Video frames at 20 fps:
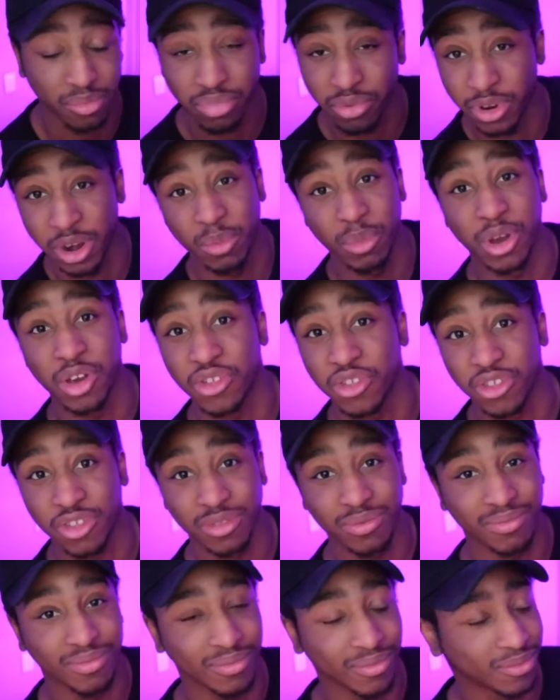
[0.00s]
pretty much
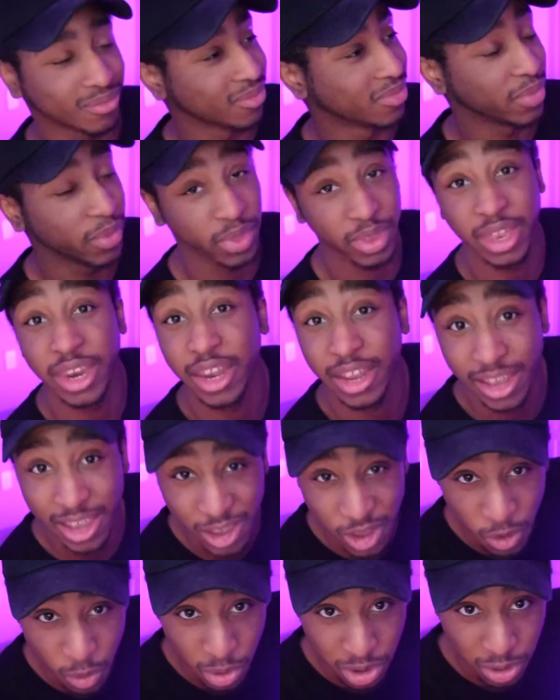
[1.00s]
didn't get
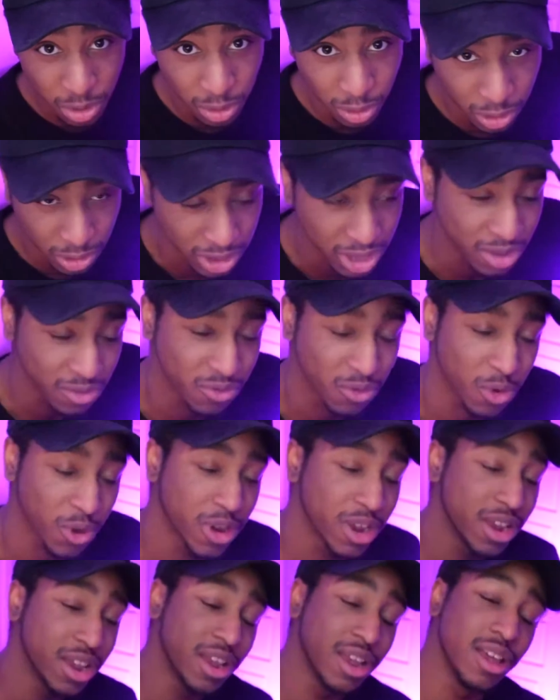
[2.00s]
you what you're looking for.
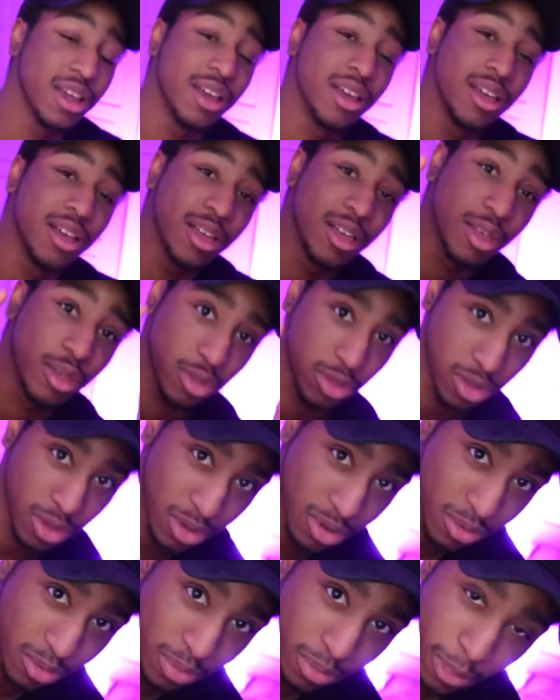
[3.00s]

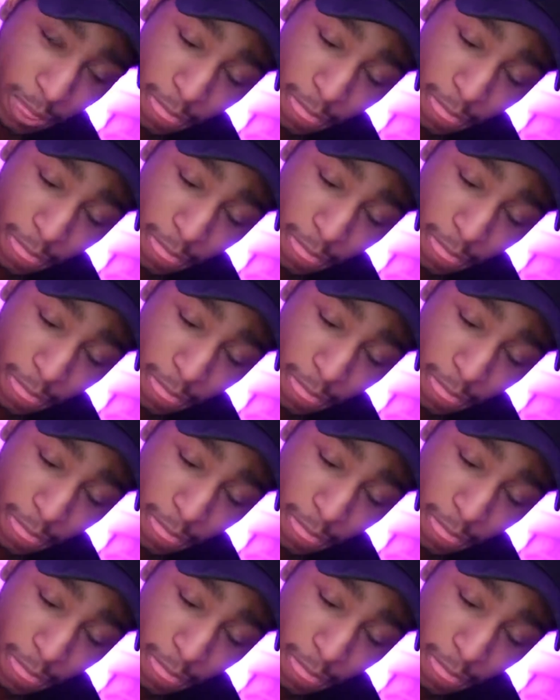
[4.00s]
So